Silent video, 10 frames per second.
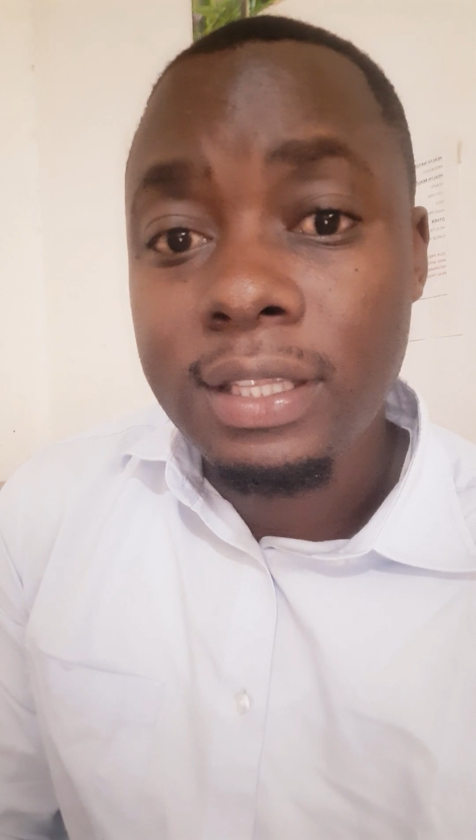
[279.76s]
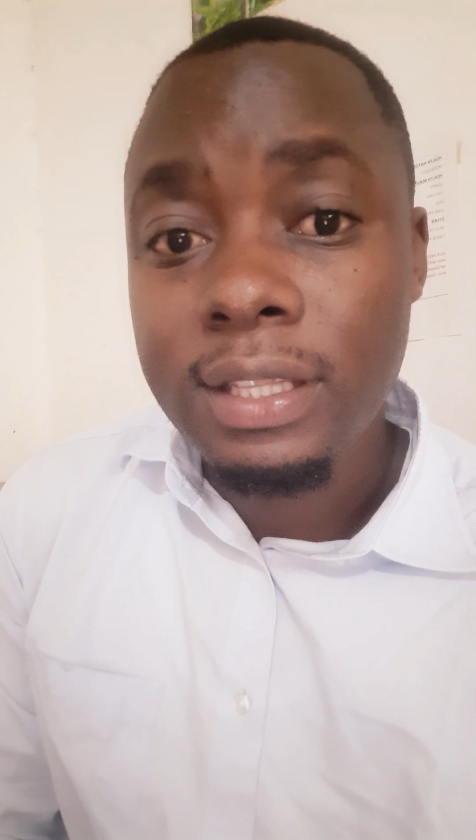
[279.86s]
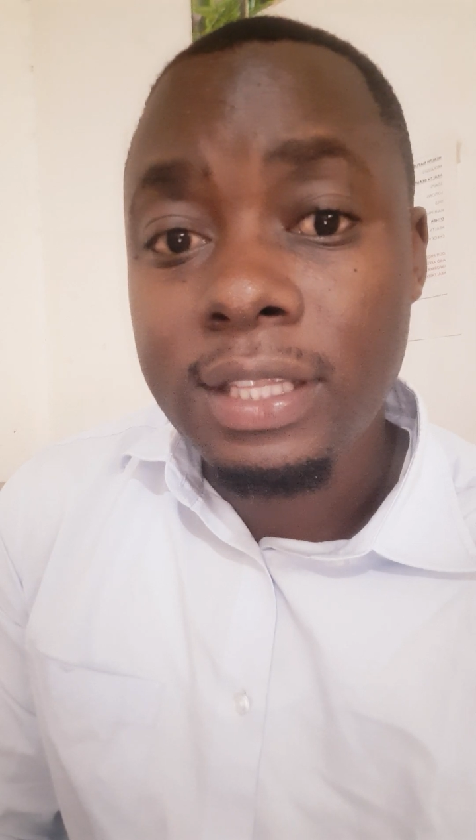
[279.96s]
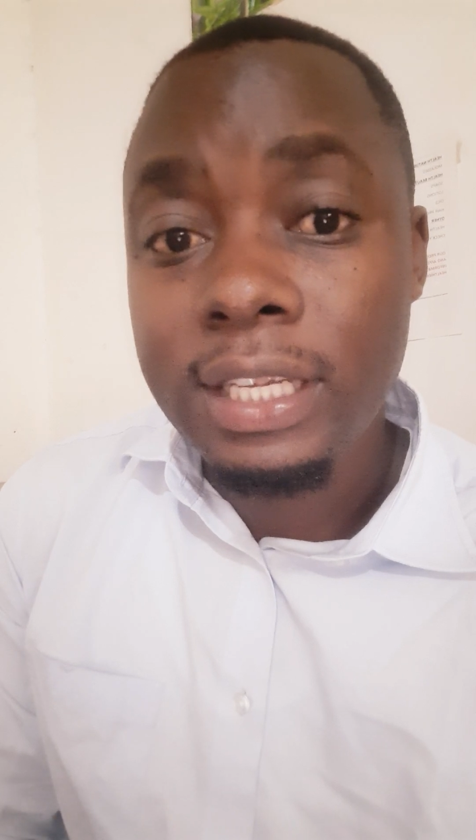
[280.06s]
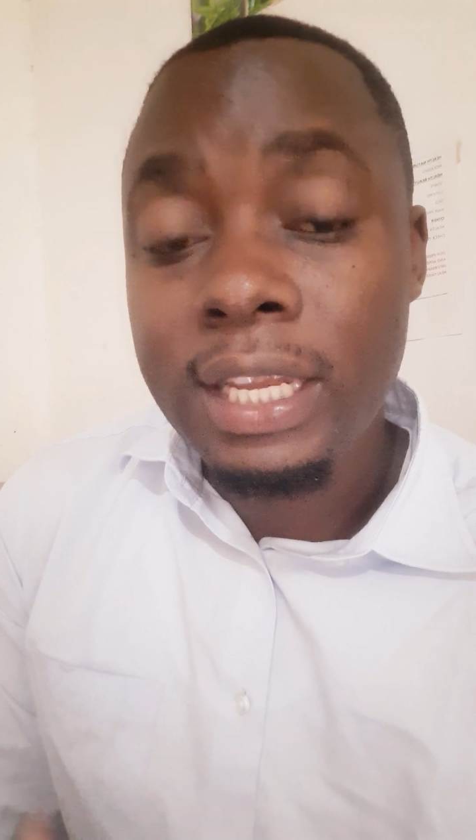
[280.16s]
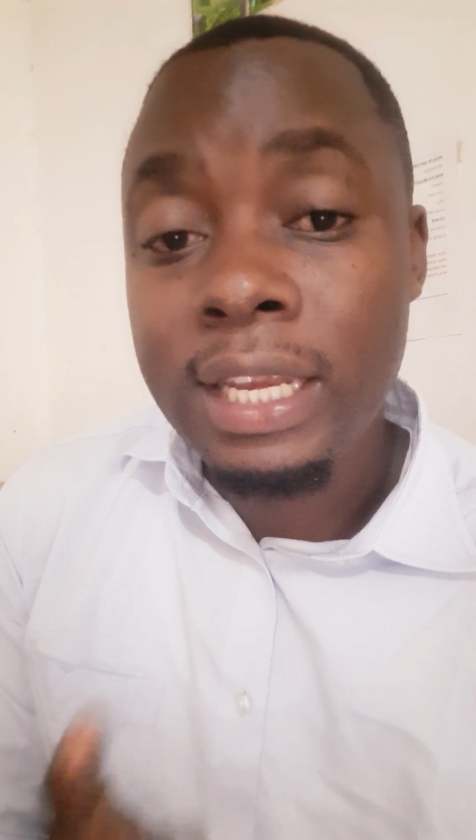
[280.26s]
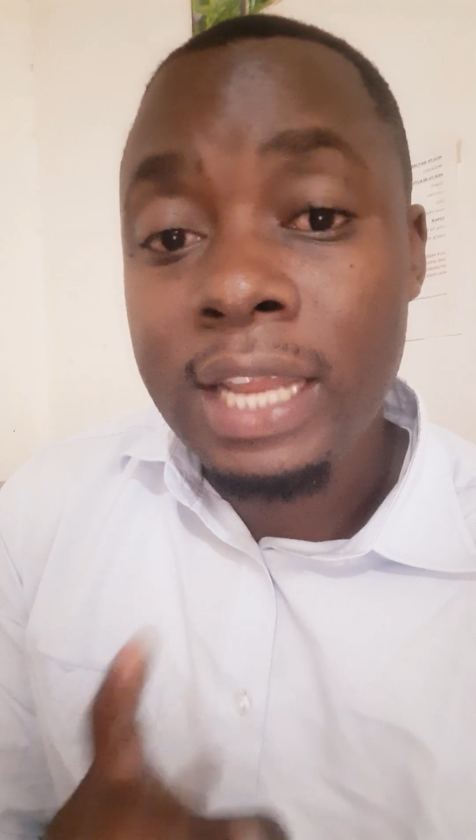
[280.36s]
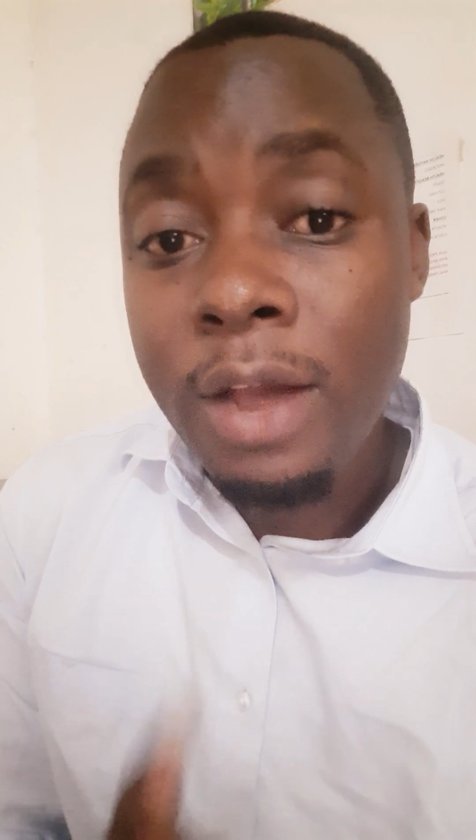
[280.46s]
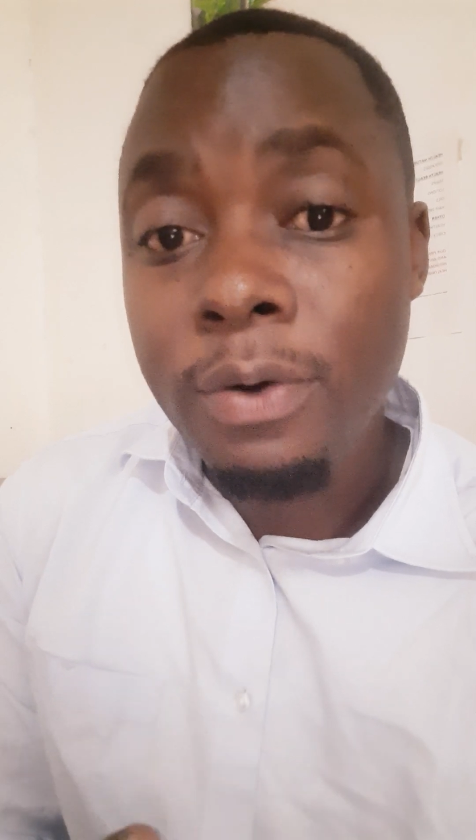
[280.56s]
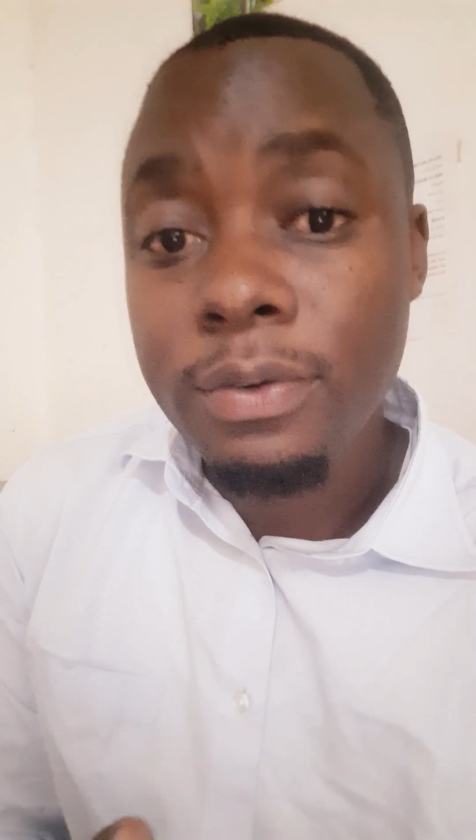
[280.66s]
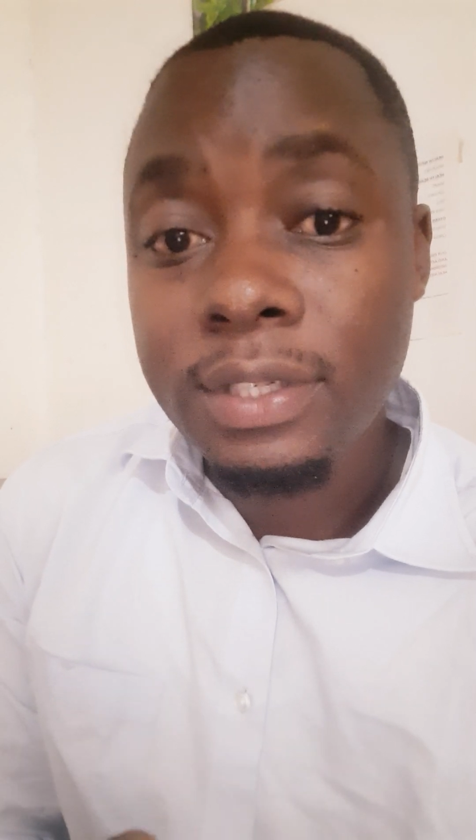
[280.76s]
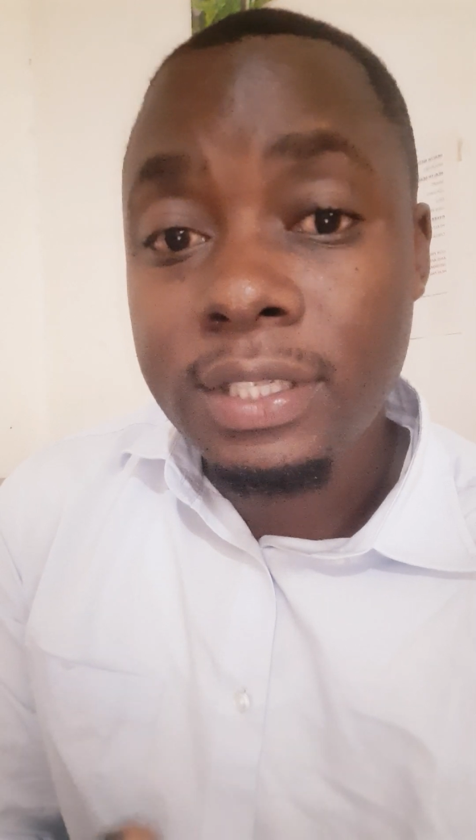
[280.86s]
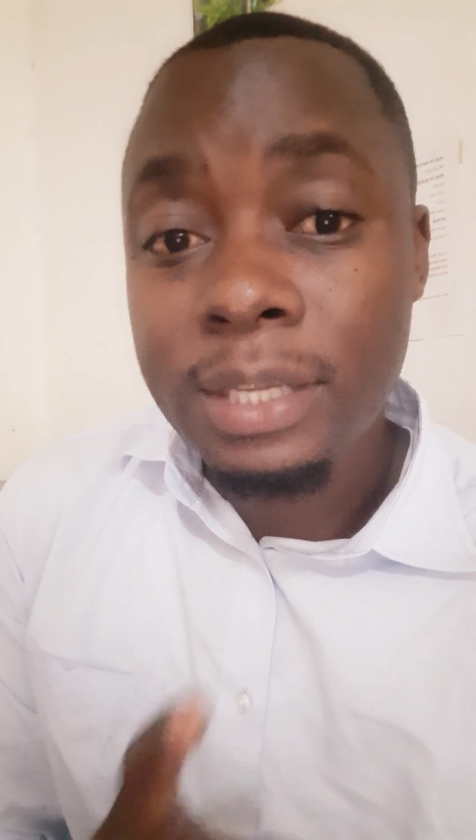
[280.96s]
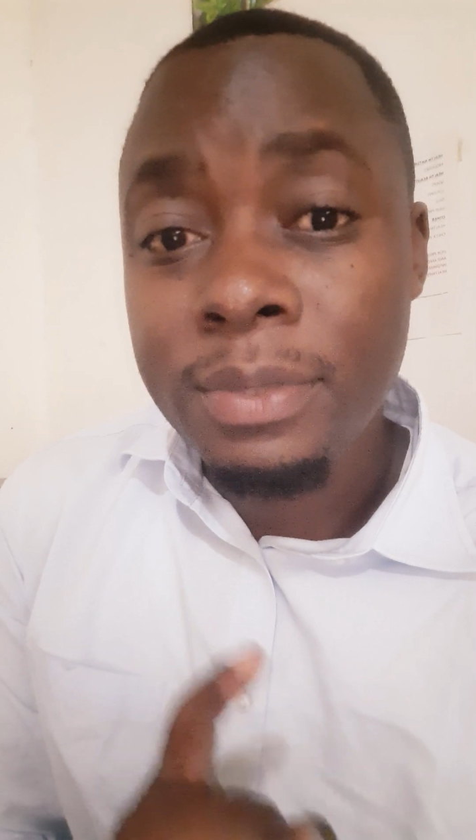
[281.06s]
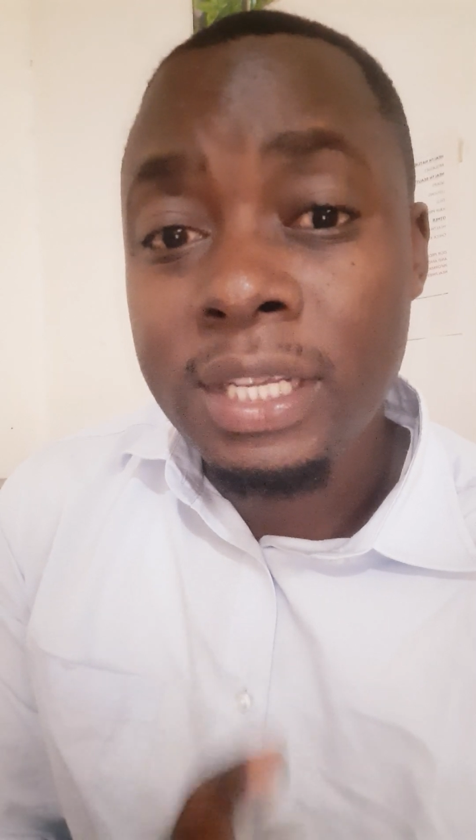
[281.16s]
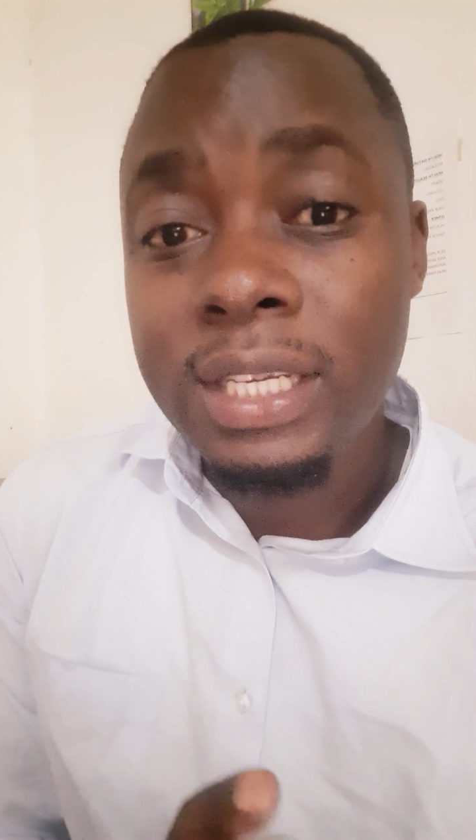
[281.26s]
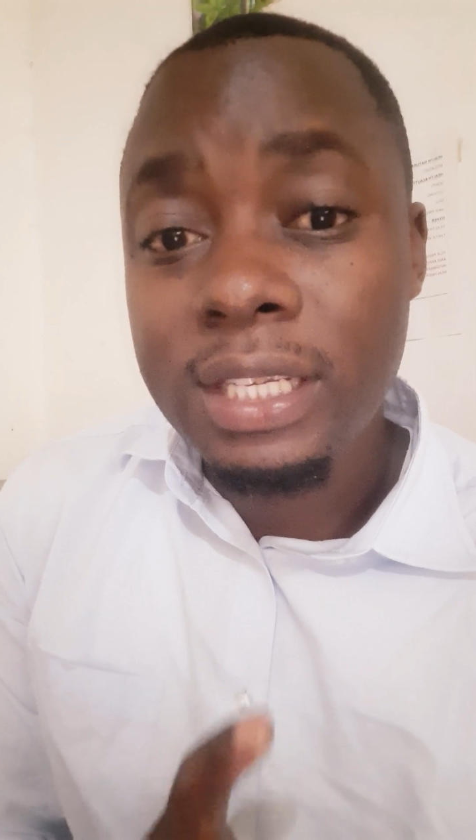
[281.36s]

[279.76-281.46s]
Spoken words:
They can now disseminate